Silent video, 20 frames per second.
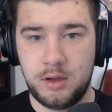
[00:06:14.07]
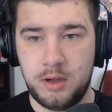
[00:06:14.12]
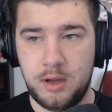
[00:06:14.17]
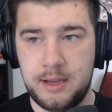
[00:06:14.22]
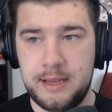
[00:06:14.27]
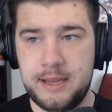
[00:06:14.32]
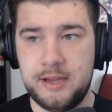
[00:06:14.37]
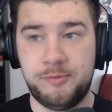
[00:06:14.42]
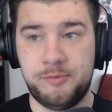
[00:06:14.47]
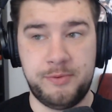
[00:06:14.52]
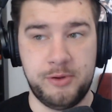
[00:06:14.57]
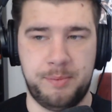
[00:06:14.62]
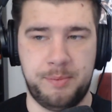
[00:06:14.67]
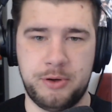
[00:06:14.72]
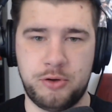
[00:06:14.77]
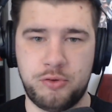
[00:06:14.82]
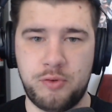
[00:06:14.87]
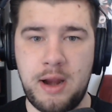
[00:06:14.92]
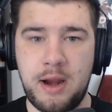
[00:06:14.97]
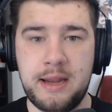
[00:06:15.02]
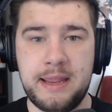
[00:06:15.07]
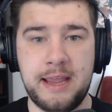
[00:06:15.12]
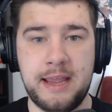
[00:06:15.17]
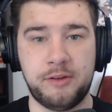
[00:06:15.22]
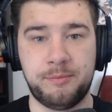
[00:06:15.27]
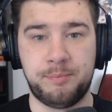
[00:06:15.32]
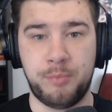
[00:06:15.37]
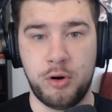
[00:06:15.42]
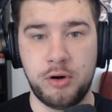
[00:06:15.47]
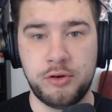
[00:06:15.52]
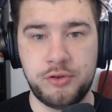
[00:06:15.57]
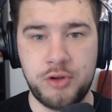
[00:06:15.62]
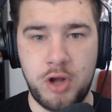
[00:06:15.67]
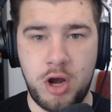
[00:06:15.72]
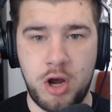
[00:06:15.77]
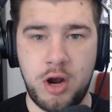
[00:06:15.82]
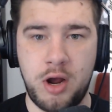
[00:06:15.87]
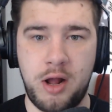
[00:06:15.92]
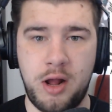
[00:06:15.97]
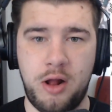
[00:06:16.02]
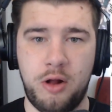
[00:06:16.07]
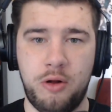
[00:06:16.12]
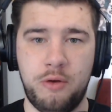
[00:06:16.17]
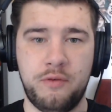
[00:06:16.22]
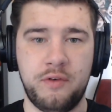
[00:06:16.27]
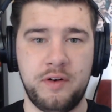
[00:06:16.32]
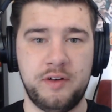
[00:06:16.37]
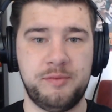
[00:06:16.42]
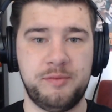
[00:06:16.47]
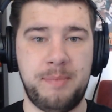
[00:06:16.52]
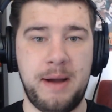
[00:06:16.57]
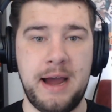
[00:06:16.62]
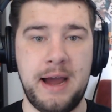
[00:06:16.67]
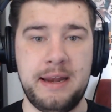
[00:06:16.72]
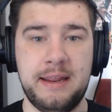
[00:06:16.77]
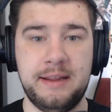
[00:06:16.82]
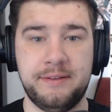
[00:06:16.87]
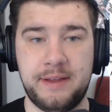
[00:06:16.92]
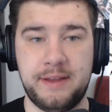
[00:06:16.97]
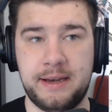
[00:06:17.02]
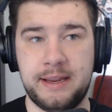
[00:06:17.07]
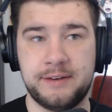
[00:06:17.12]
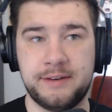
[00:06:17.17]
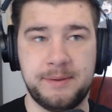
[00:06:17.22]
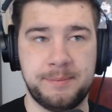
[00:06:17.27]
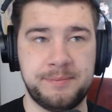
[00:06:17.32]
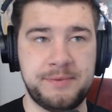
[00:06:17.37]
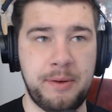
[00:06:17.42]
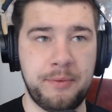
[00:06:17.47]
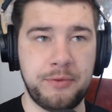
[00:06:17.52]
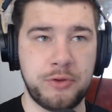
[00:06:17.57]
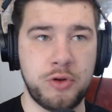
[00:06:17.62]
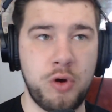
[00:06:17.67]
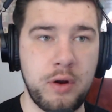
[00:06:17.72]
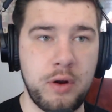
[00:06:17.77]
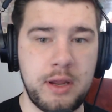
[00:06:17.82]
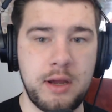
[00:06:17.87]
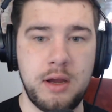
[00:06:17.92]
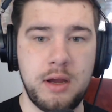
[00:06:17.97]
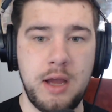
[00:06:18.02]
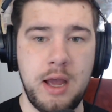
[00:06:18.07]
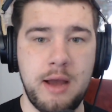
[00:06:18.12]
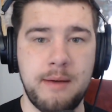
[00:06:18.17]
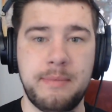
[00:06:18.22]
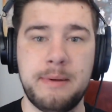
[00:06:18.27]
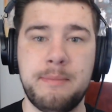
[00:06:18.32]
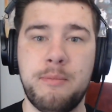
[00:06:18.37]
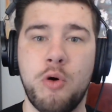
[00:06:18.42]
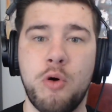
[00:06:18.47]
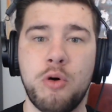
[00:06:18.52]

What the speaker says: he's still been training, he has burns all over his bodies, and gets upset with Toya, but more